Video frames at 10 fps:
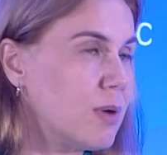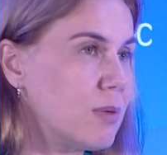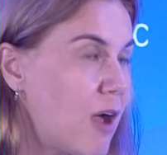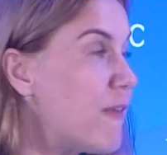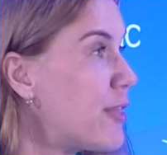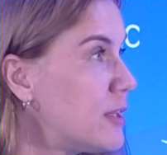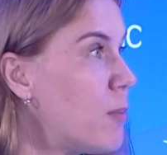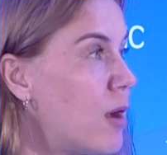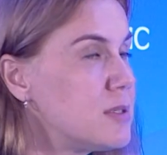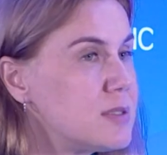cover the
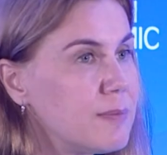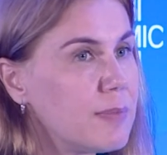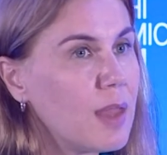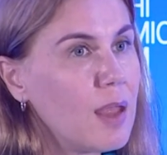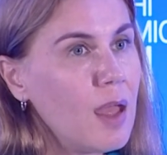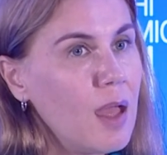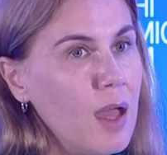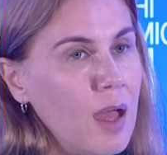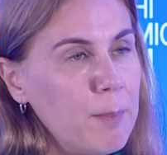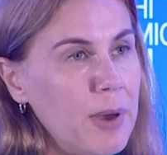demand.
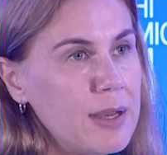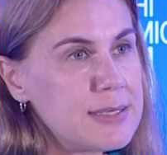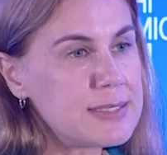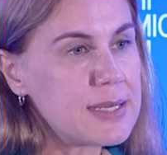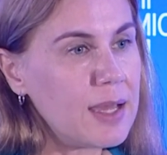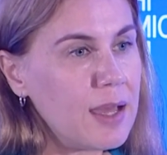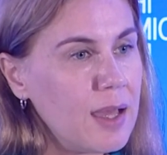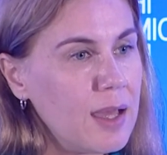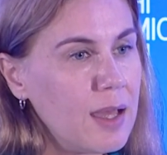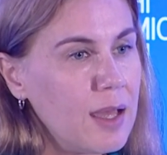But
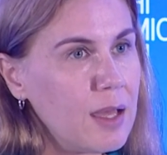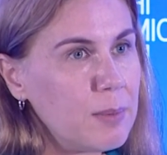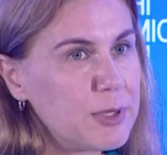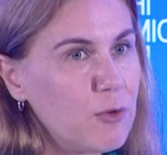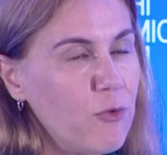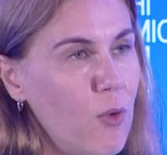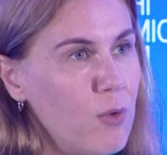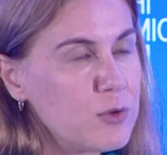of course,